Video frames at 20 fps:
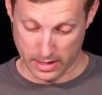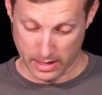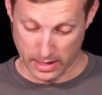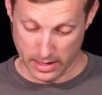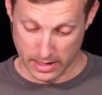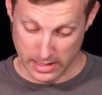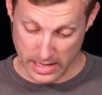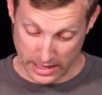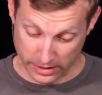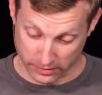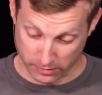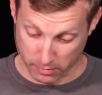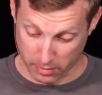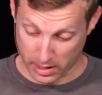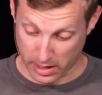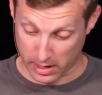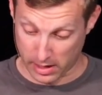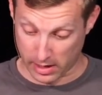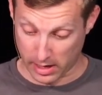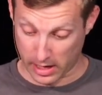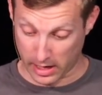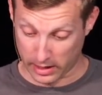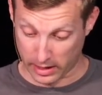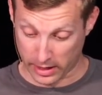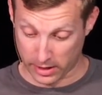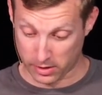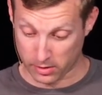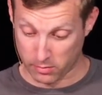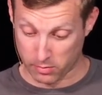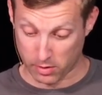And that's where I
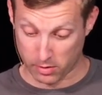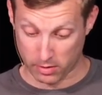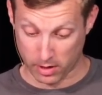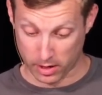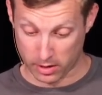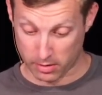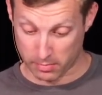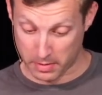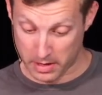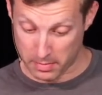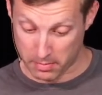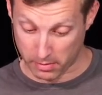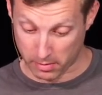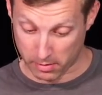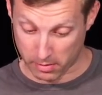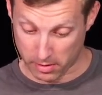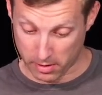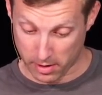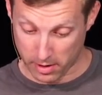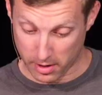like to quote other people.